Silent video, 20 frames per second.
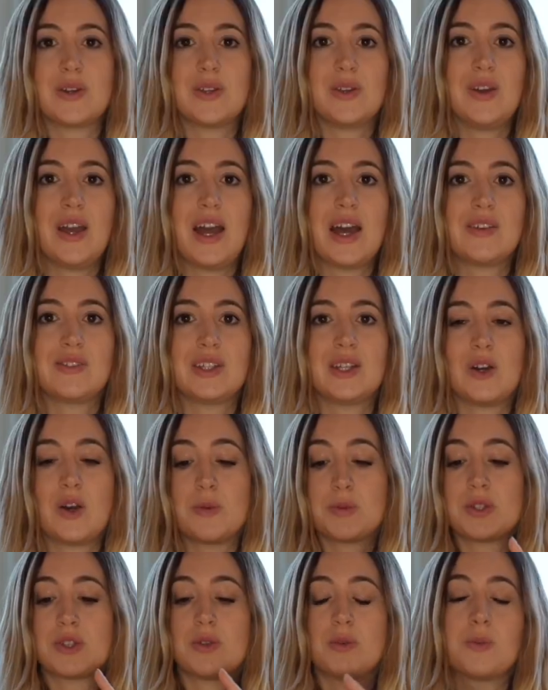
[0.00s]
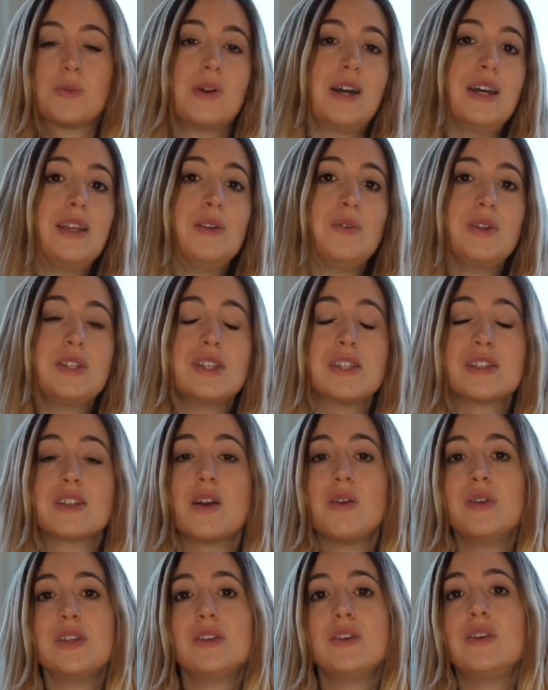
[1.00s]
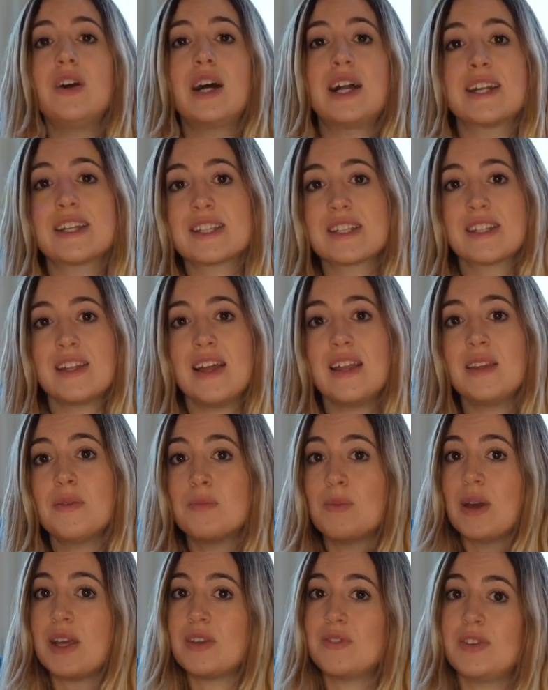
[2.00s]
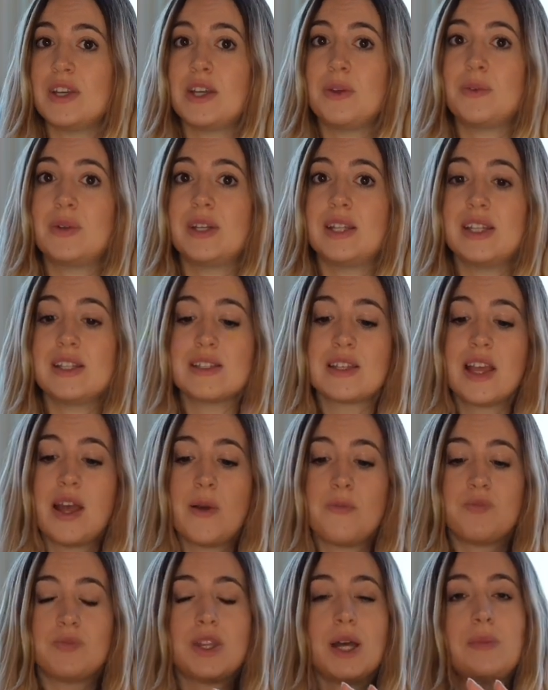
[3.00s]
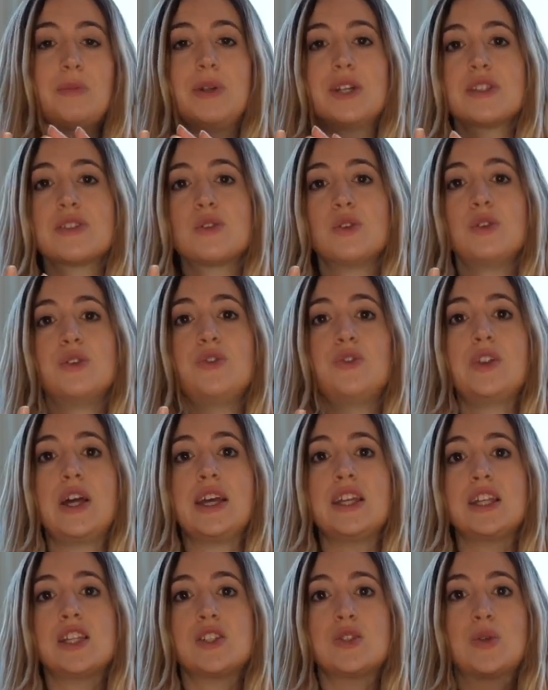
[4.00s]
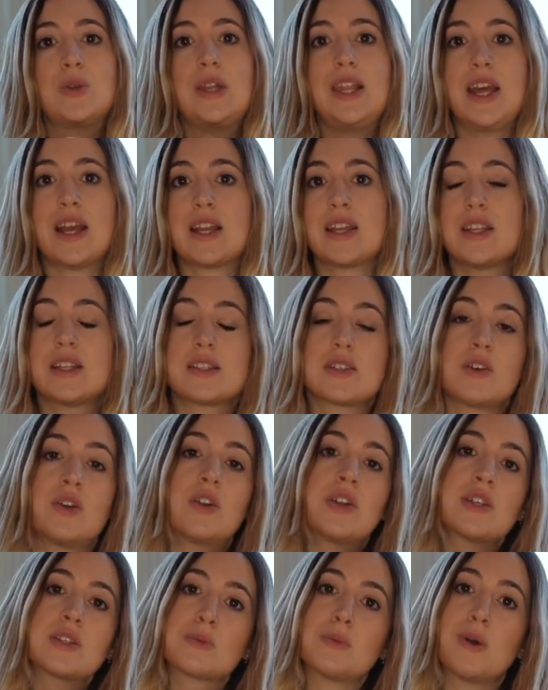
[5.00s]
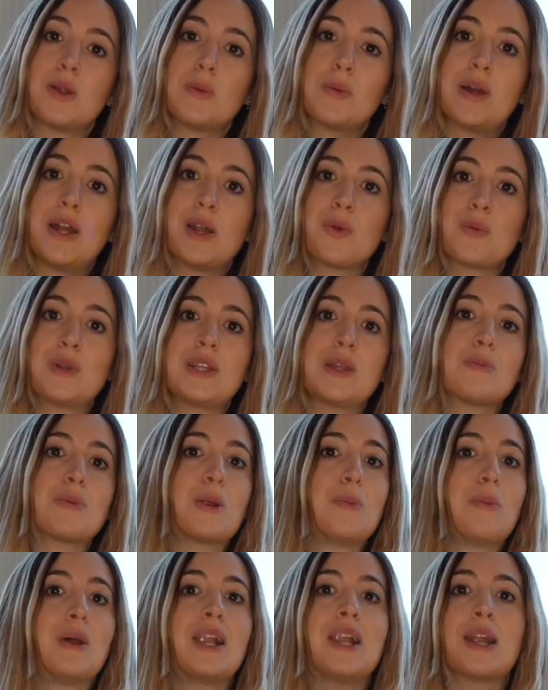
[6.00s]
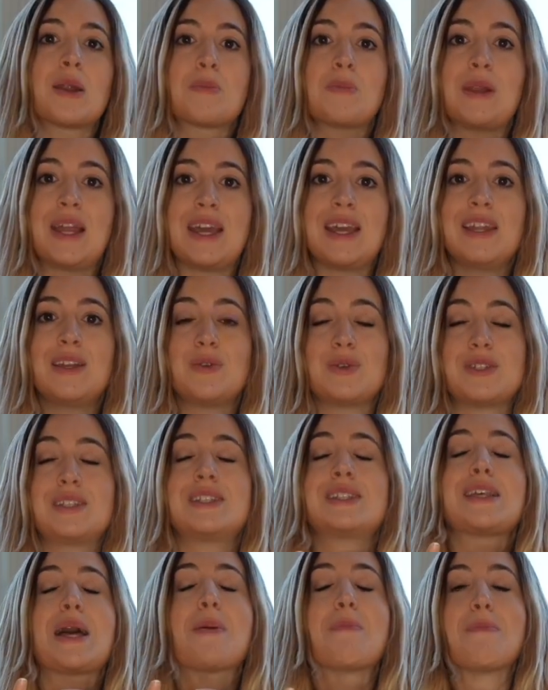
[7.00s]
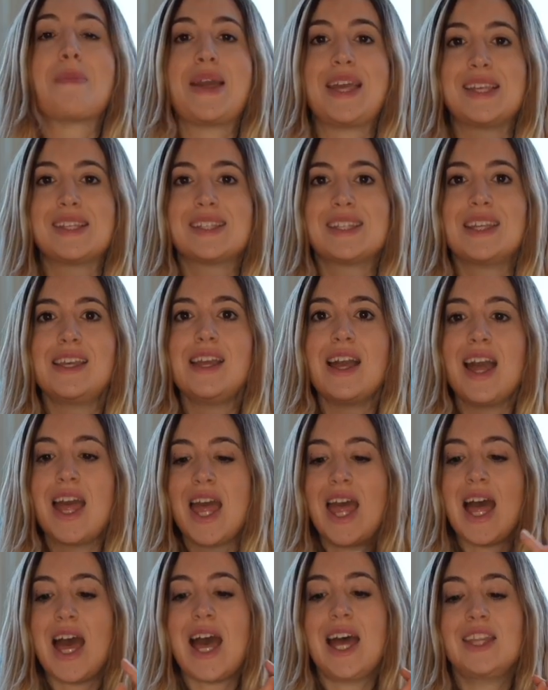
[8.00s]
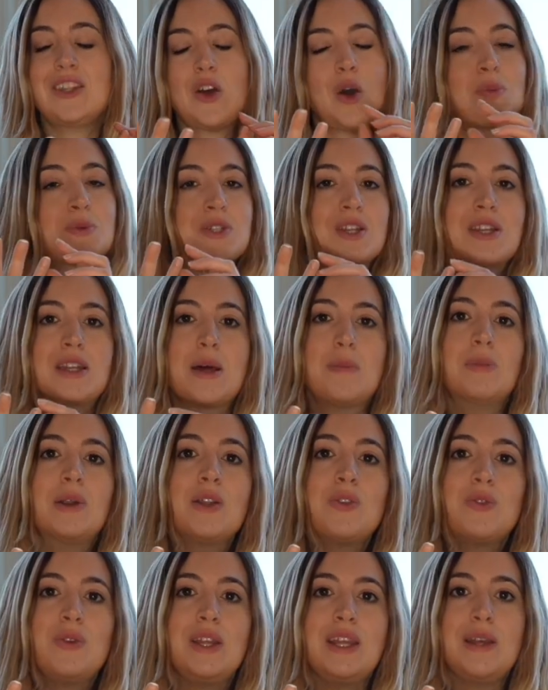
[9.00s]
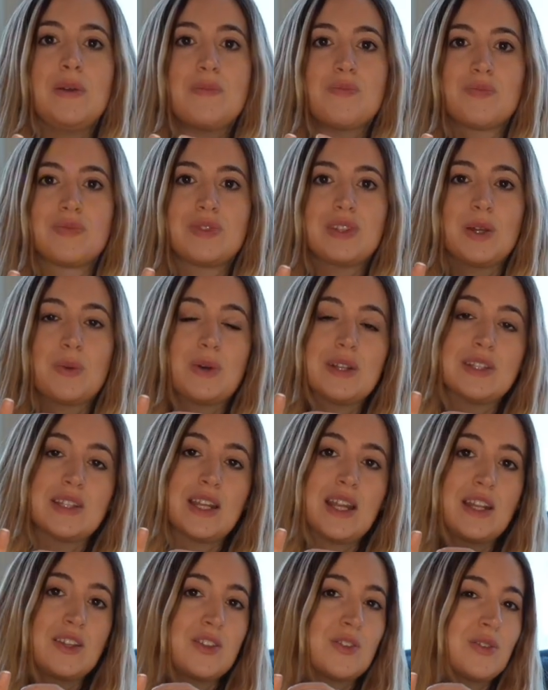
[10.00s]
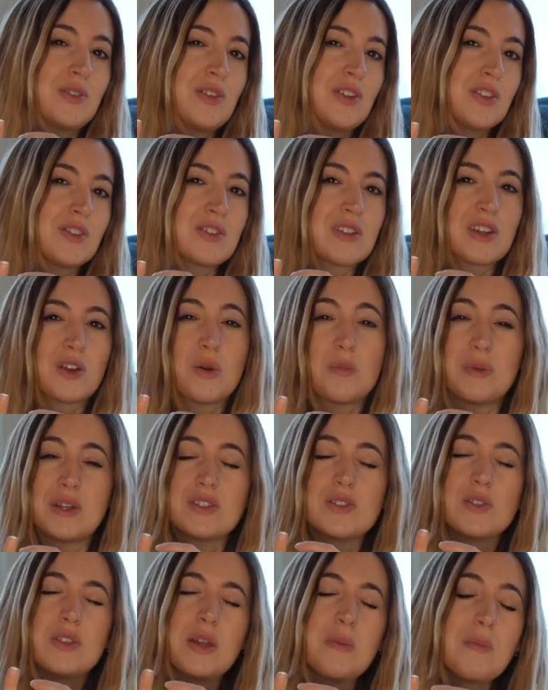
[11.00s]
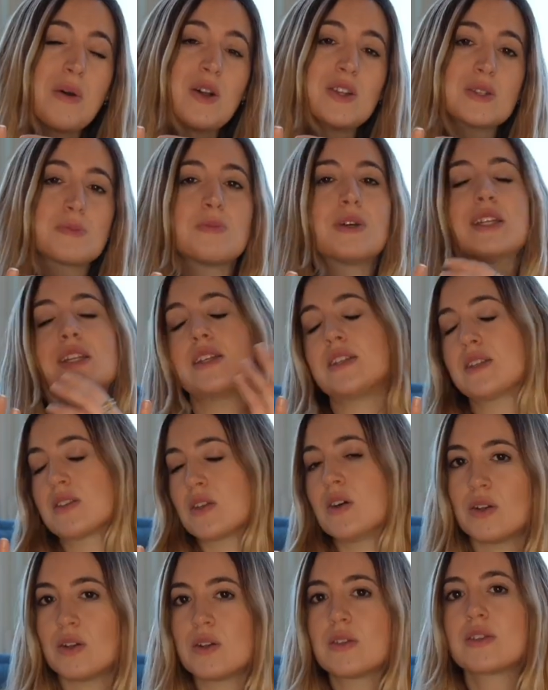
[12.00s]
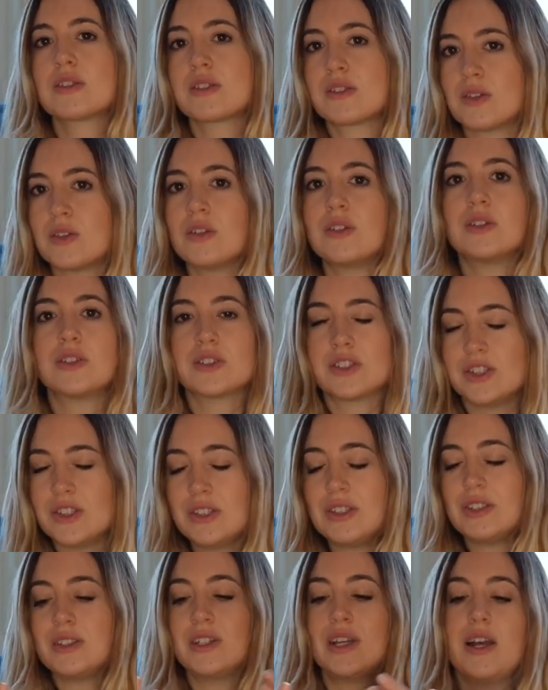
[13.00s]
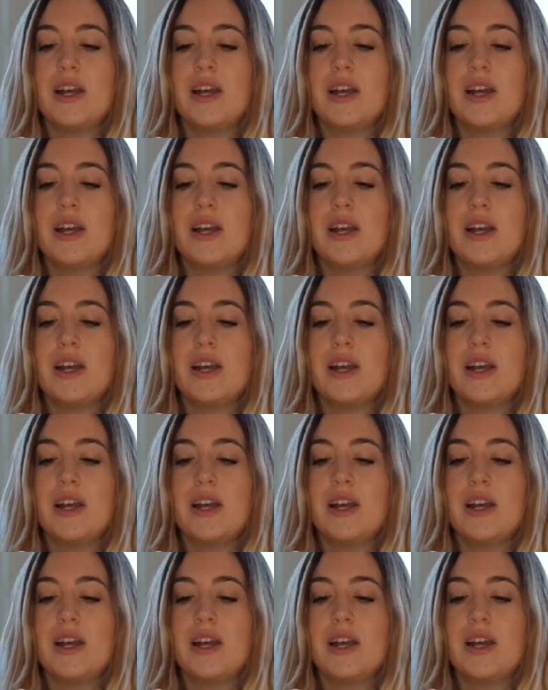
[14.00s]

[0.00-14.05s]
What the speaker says: you have the option one, which is going to Harstad, my favorite. Number two, flying to Leknes or Svolvær with the propeller plane, which is amazing. And option number three, the one that I do not recommend you the most, but is also good,